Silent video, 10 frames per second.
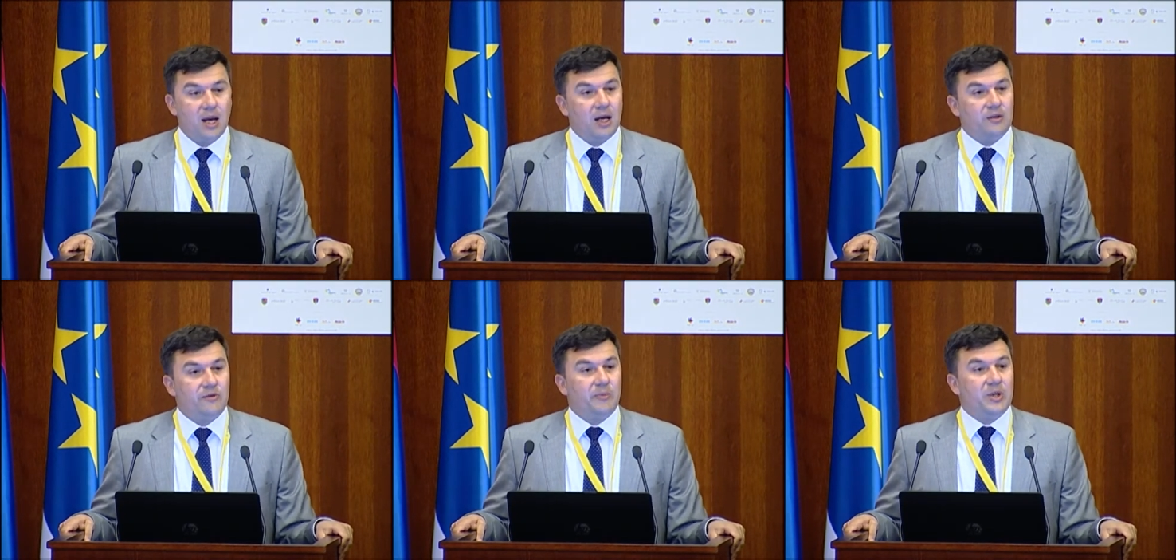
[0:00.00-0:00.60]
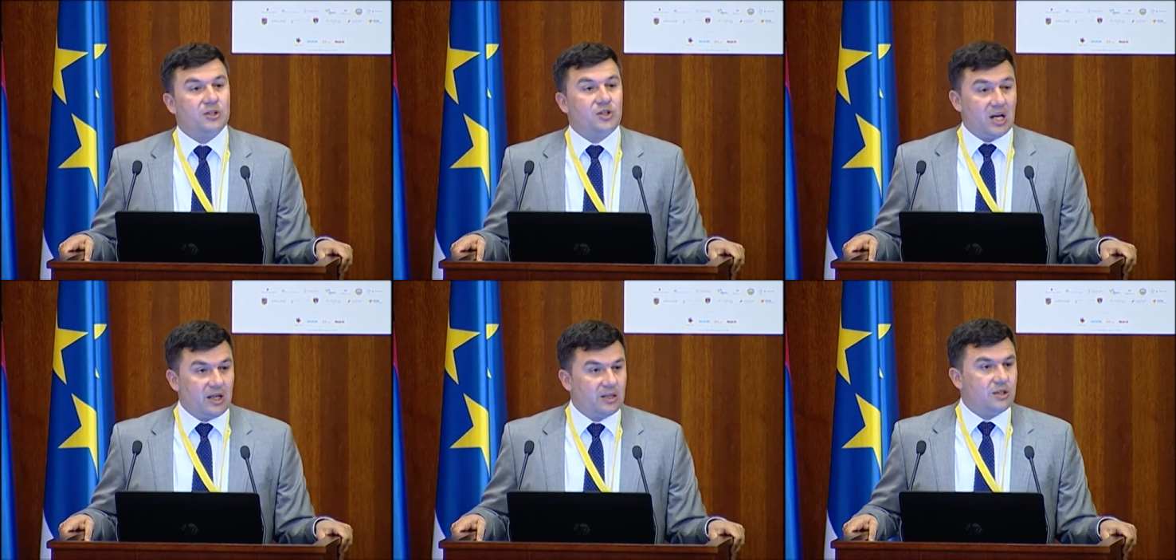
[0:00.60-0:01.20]
It will be a
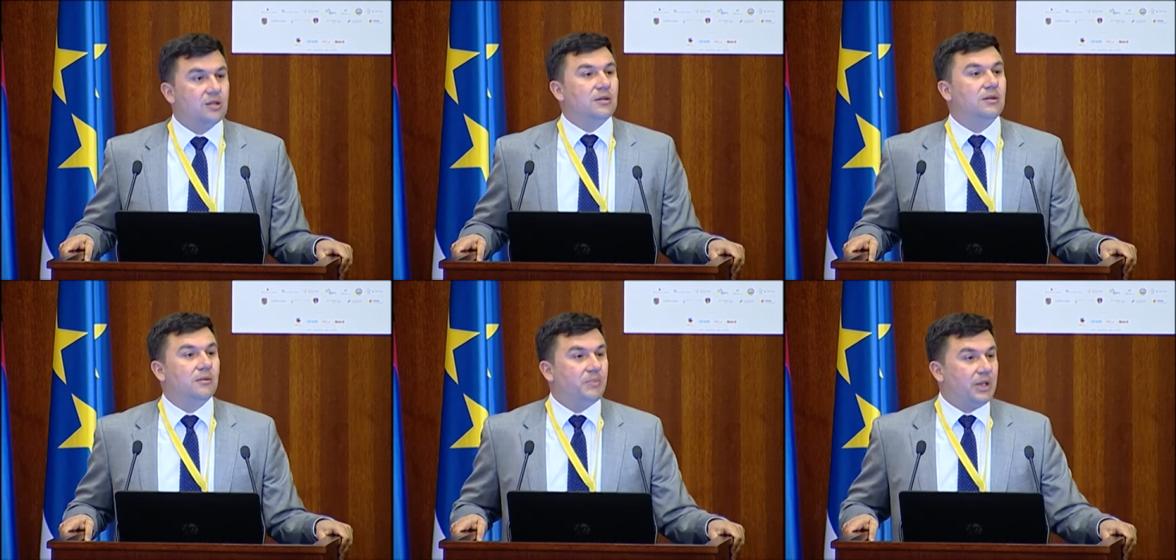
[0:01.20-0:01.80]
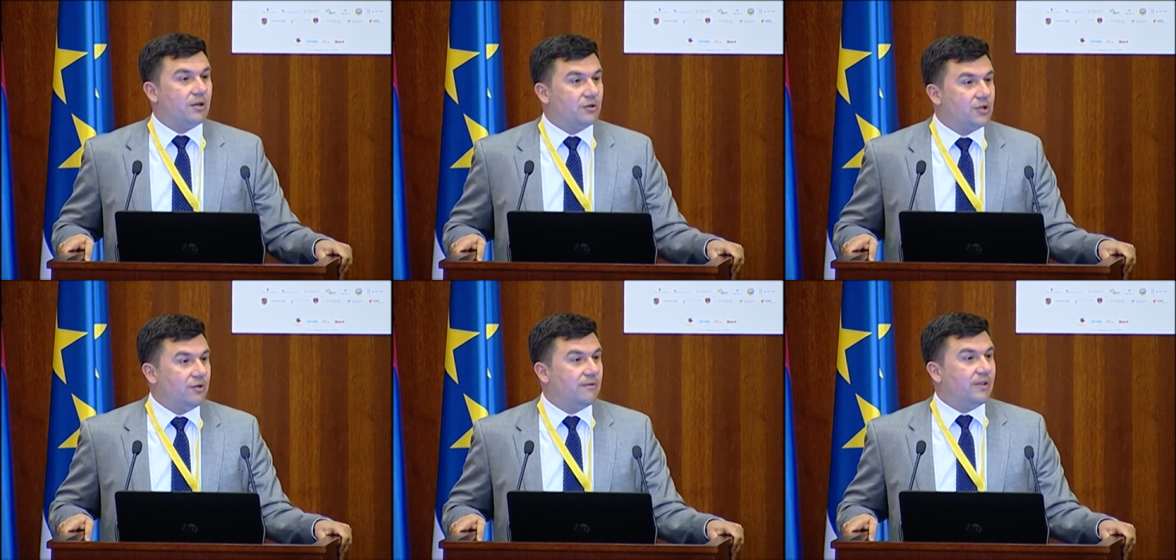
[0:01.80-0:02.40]
challenge
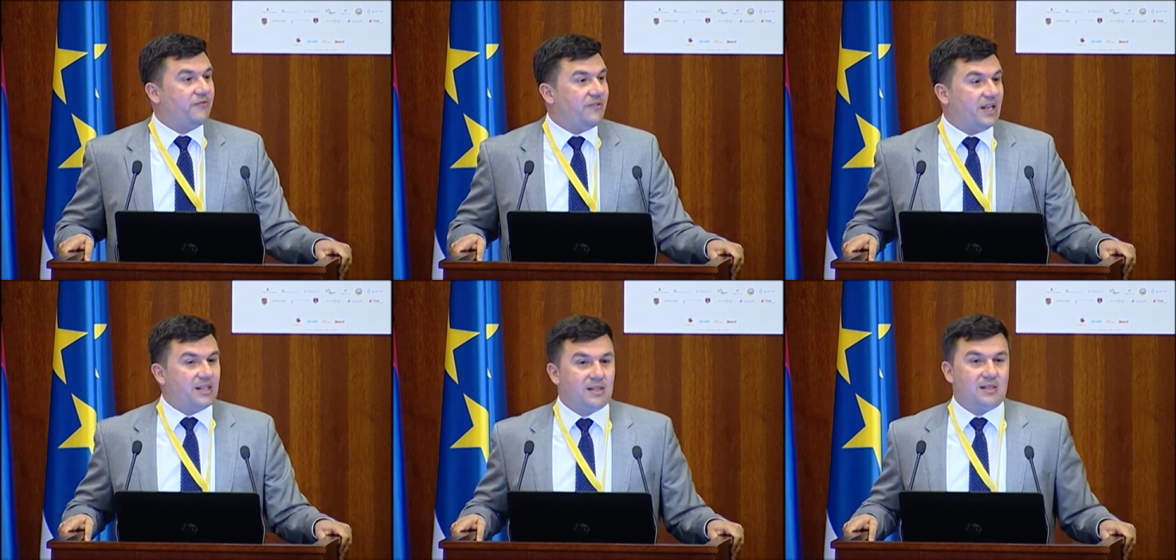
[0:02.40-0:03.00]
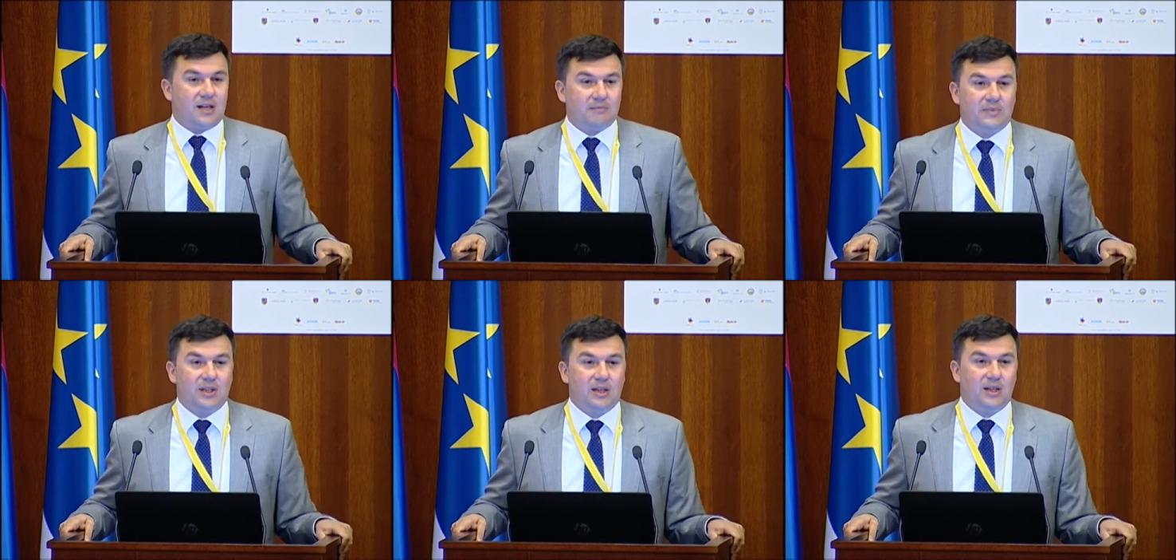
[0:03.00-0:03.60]
because you will face
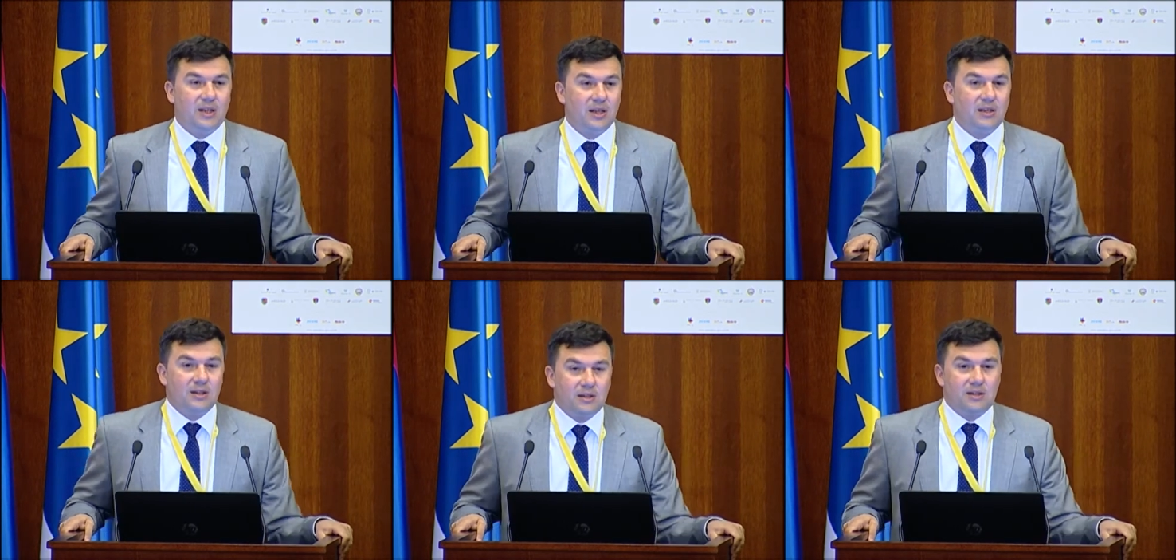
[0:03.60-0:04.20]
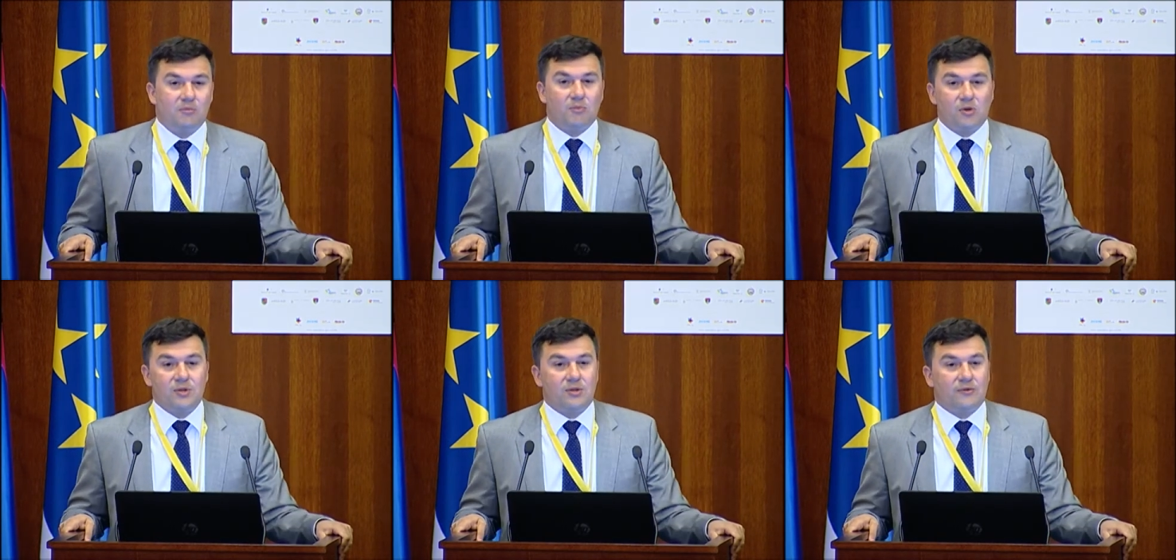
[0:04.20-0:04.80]
something that the
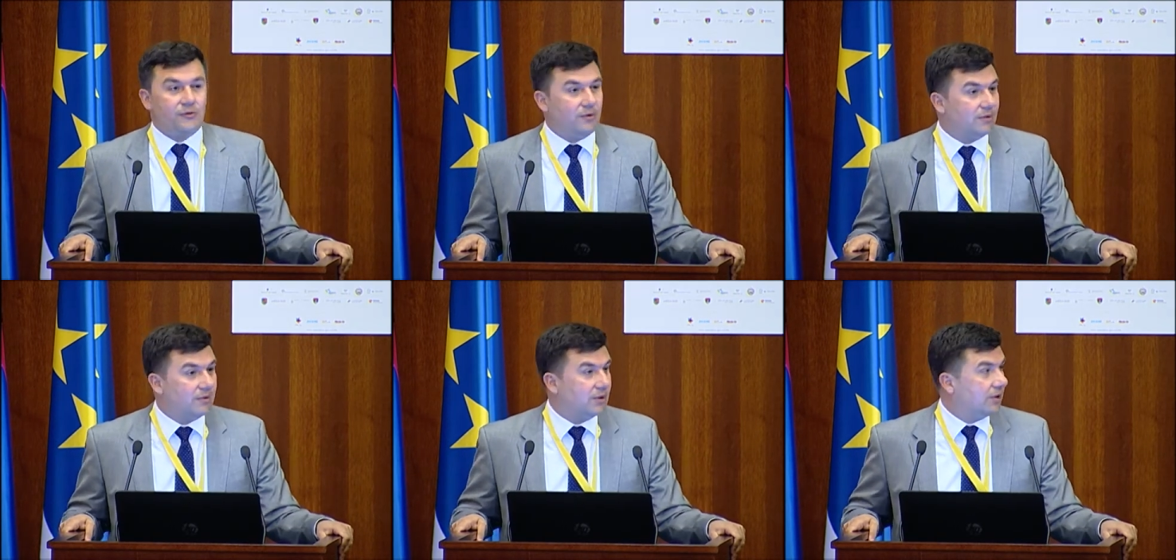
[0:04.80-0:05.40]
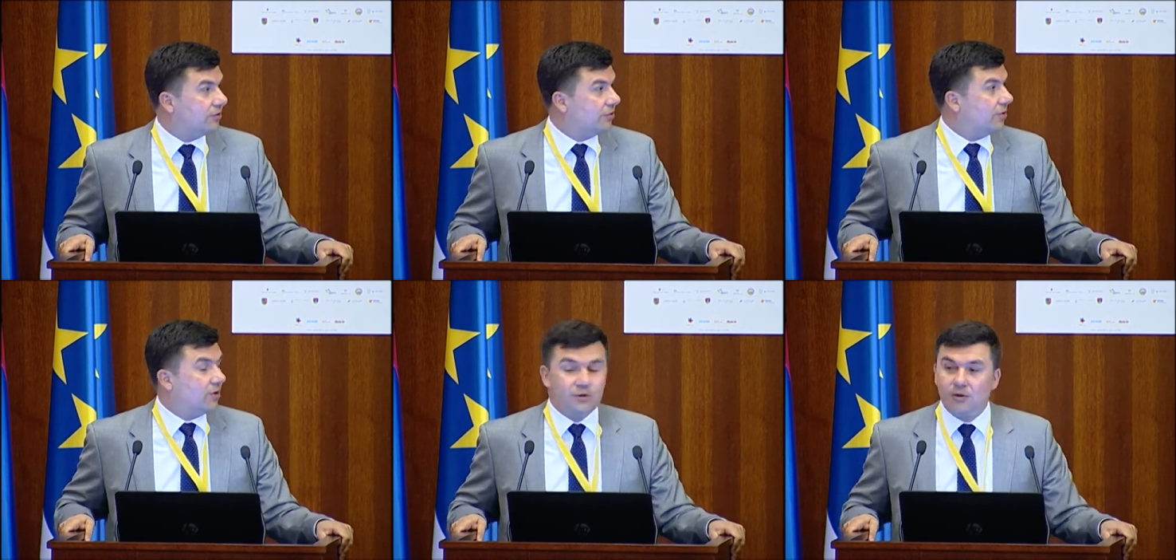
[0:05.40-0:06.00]
most of you do
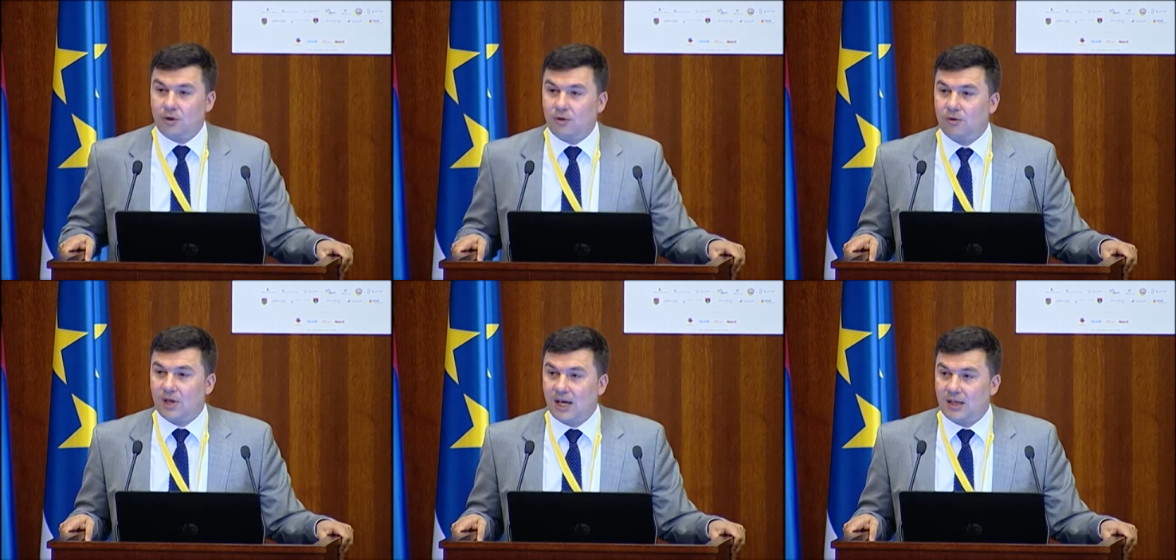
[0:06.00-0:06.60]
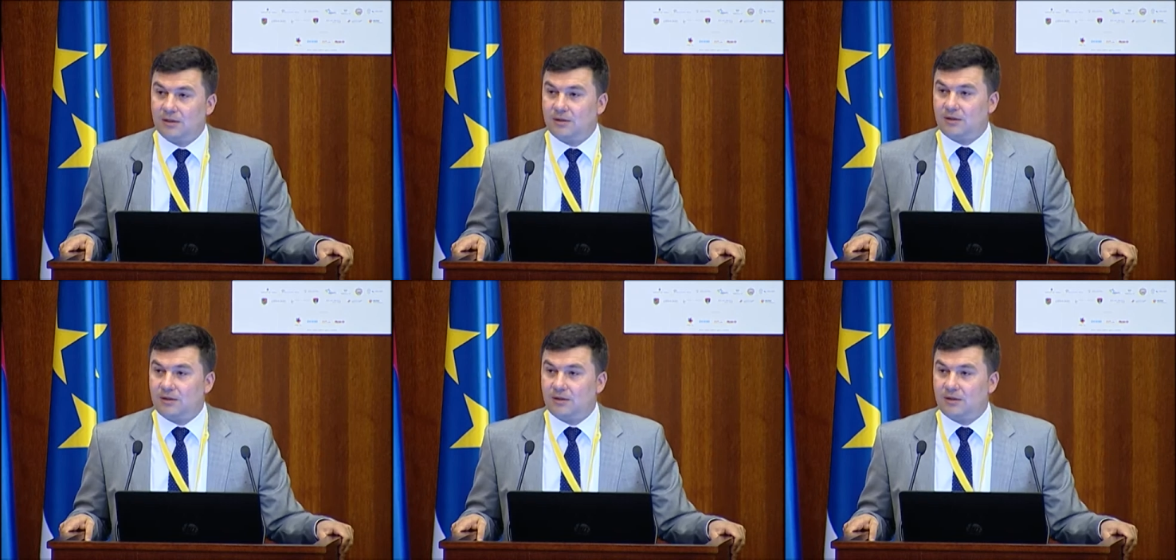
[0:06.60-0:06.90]
not know and